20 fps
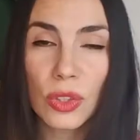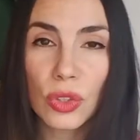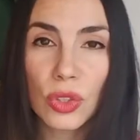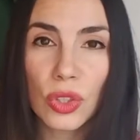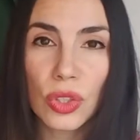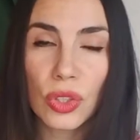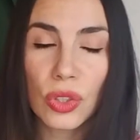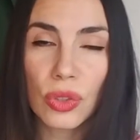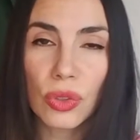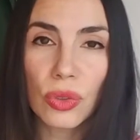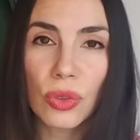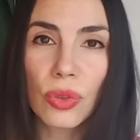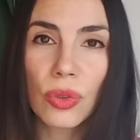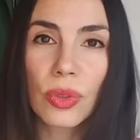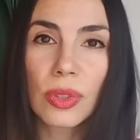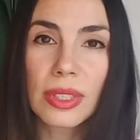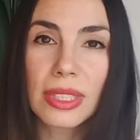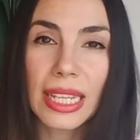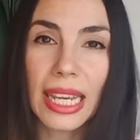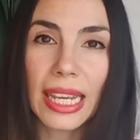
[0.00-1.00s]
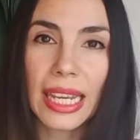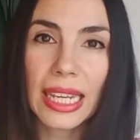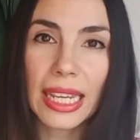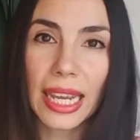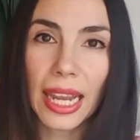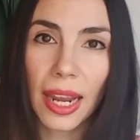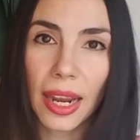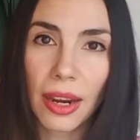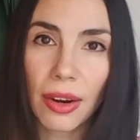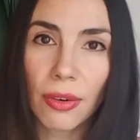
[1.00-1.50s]
to take
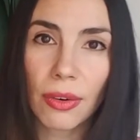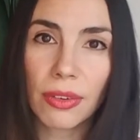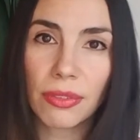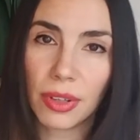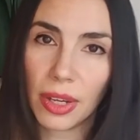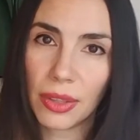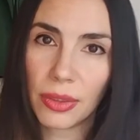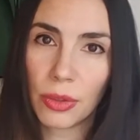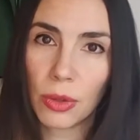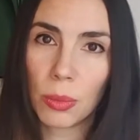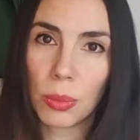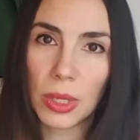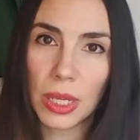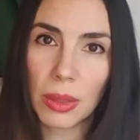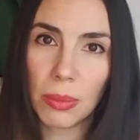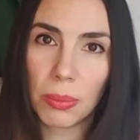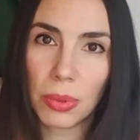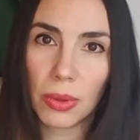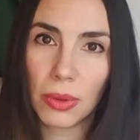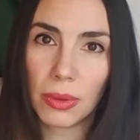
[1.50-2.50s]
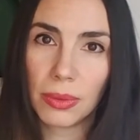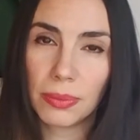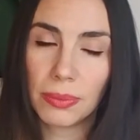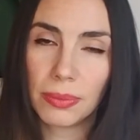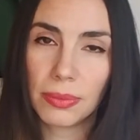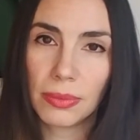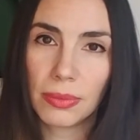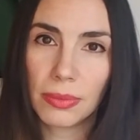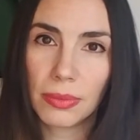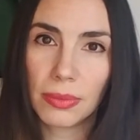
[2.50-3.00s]
care of other people,
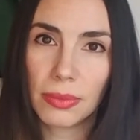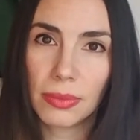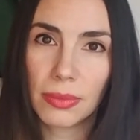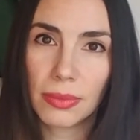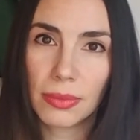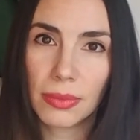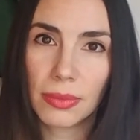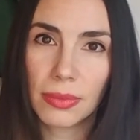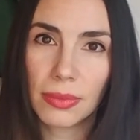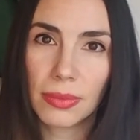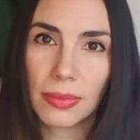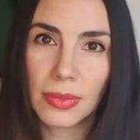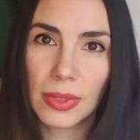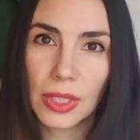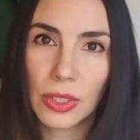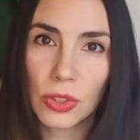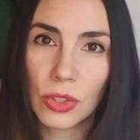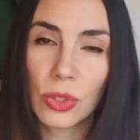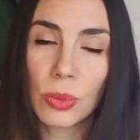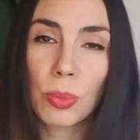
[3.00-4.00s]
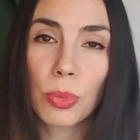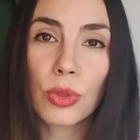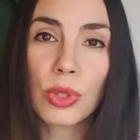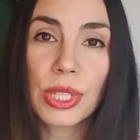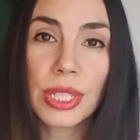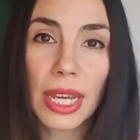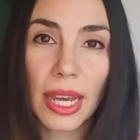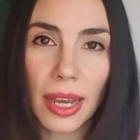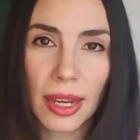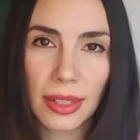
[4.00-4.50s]
to
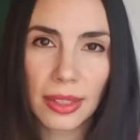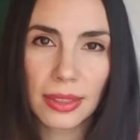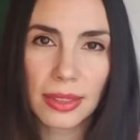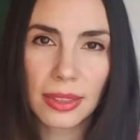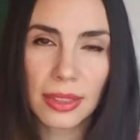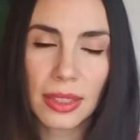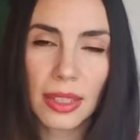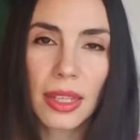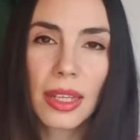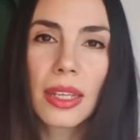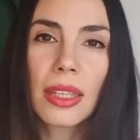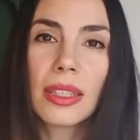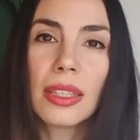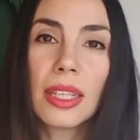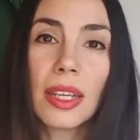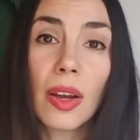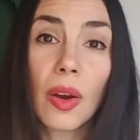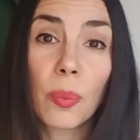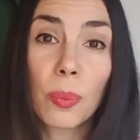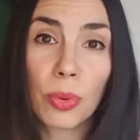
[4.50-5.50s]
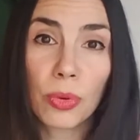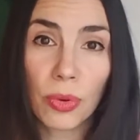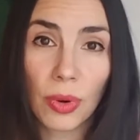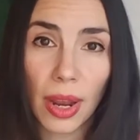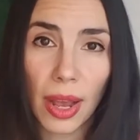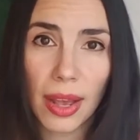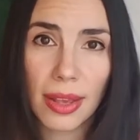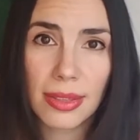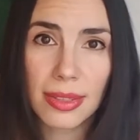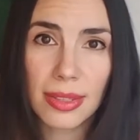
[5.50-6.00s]
protect the
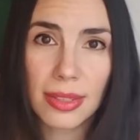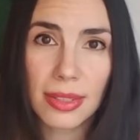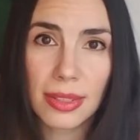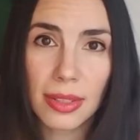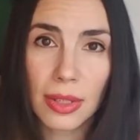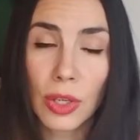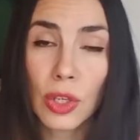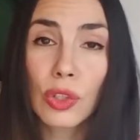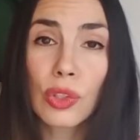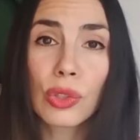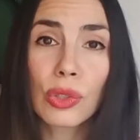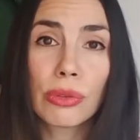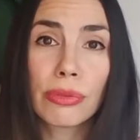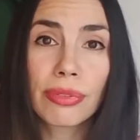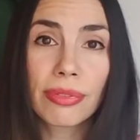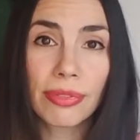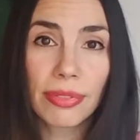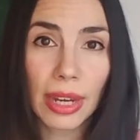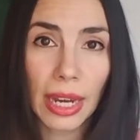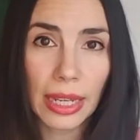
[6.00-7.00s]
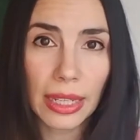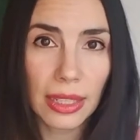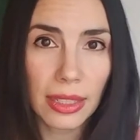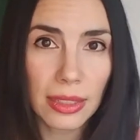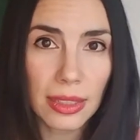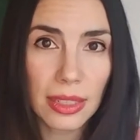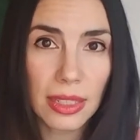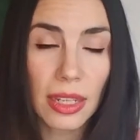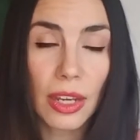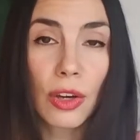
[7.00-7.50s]
oppressed, to
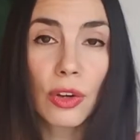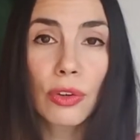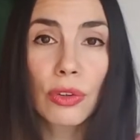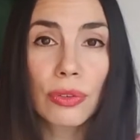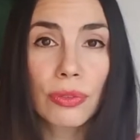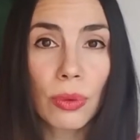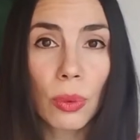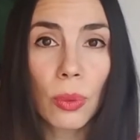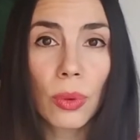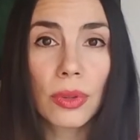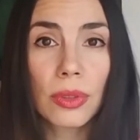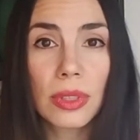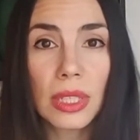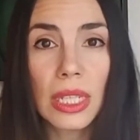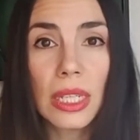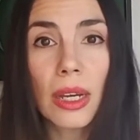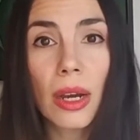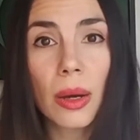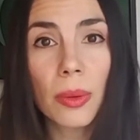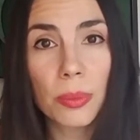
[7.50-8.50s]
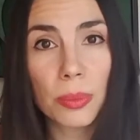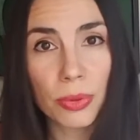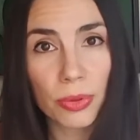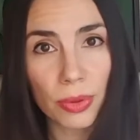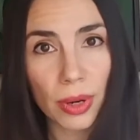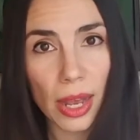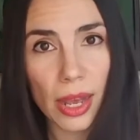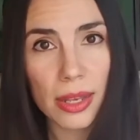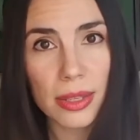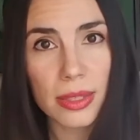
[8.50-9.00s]
fight for the
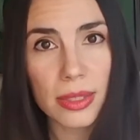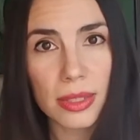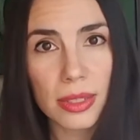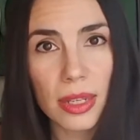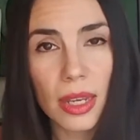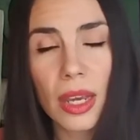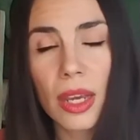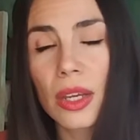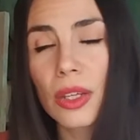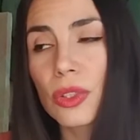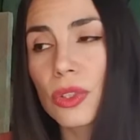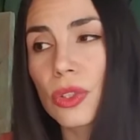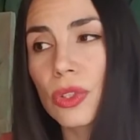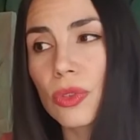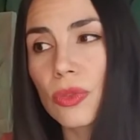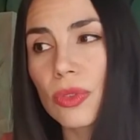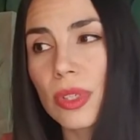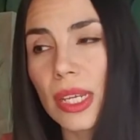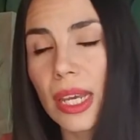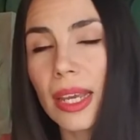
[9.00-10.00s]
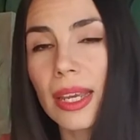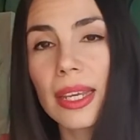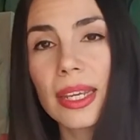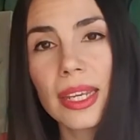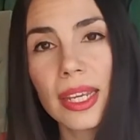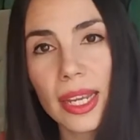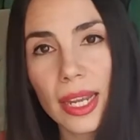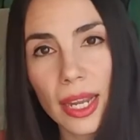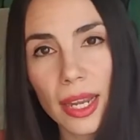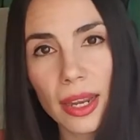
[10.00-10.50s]
oppressed, to take
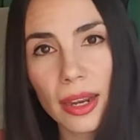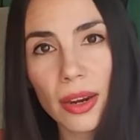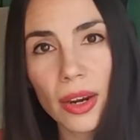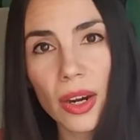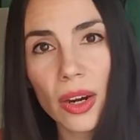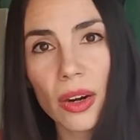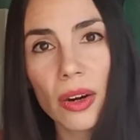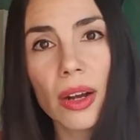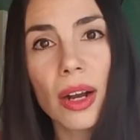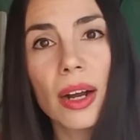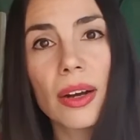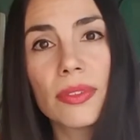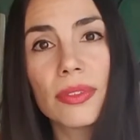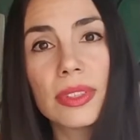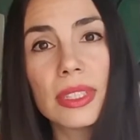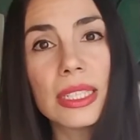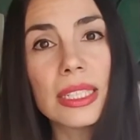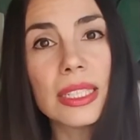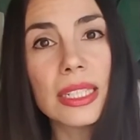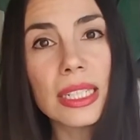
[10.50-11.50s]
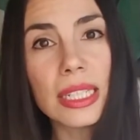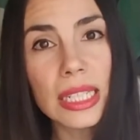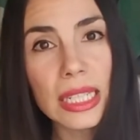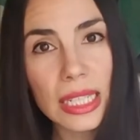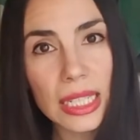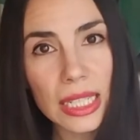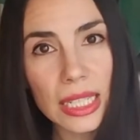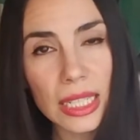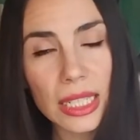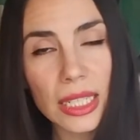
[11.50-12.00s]
care of the
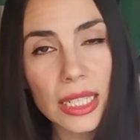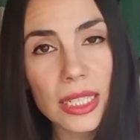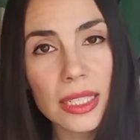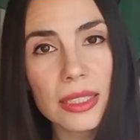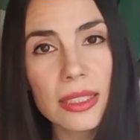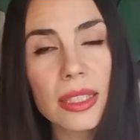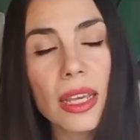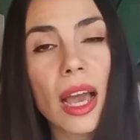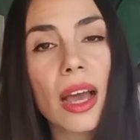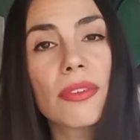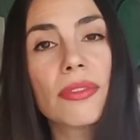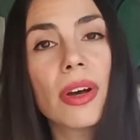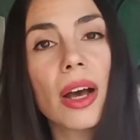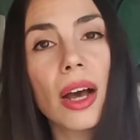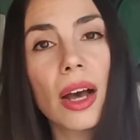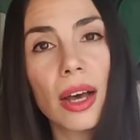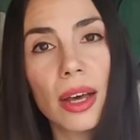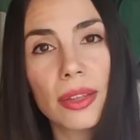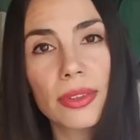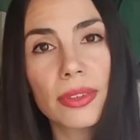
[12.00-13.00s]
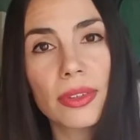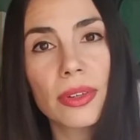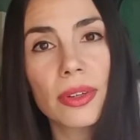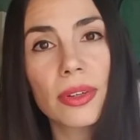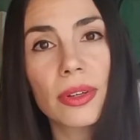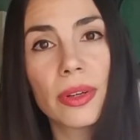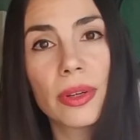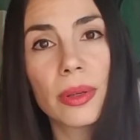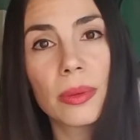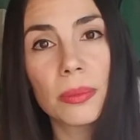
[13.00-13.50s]
needs of
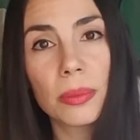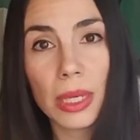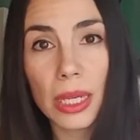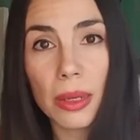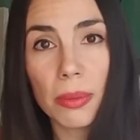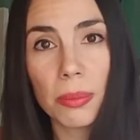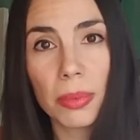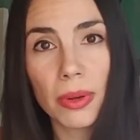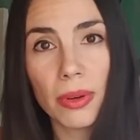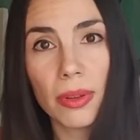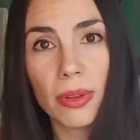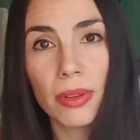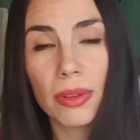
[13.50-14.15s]
other people.